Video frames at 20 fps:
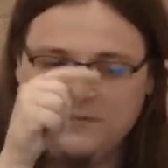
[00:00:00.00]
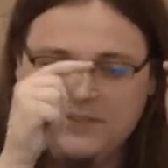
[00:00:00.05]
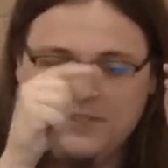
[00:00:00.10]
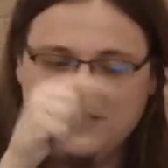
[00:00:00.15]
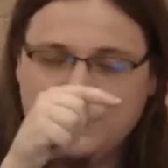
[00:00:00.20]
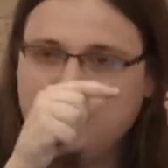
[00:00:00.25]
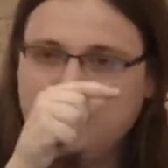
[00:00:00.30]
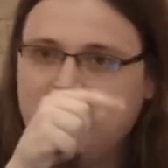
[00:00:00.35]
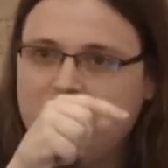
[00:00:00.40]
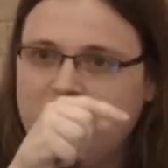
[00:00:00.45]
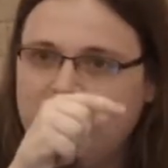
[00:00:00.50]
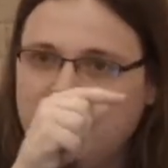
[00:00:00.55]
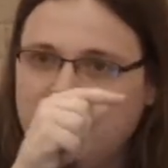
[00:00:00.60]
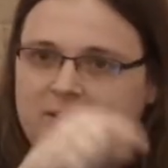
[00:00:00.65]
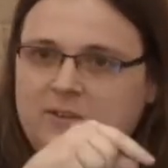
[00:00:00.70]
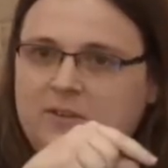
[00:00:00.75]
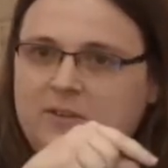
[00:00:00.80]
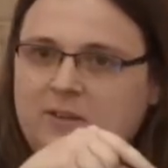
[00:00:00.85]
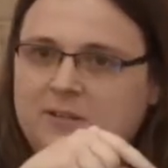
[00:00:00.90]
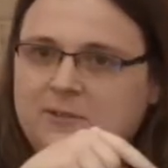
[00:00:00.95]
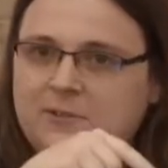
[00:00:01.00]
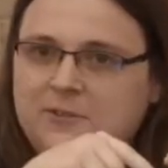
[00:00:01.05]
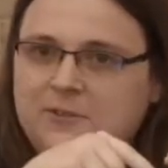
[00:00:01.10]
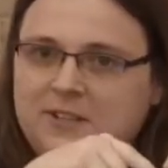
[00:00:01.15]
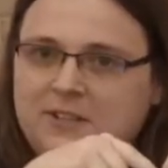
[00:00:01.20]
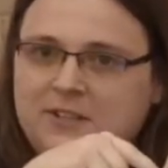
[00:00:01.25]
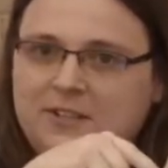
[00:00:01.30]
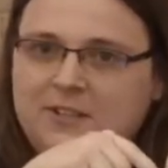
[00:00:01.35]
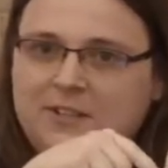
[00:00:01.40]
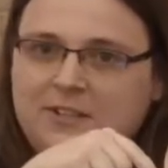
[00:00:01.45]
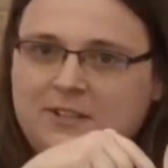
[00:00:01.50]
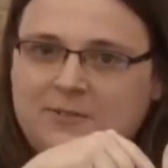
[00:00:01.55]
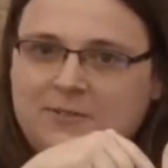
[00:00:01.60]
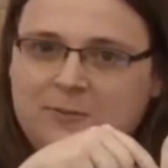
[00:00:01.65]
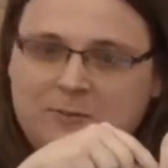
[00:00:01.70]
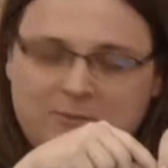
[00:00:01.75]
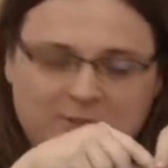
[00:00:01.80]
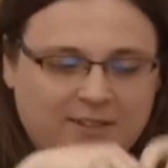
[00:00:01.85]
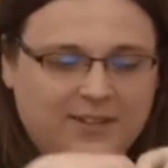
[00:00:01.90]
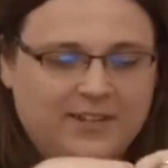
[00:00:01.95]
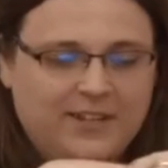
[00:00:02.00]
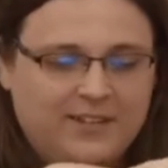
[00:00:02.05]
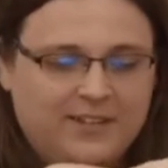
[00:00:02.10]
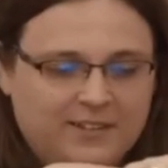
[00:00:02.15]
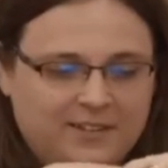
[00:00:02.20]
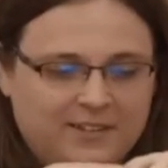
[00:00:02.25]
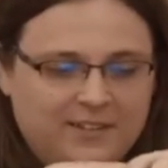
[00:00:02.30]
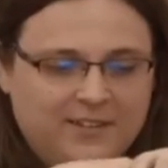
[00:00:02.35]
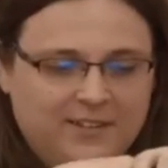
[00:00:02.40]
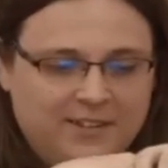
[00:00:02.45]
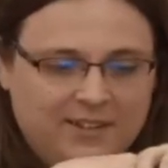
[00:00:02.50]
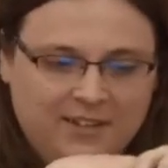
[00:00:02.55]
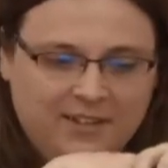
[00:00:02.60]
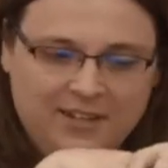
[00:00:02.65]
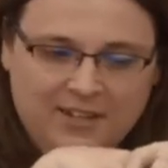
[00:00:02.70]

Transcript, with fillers: designed for Macintosh, for, and uh,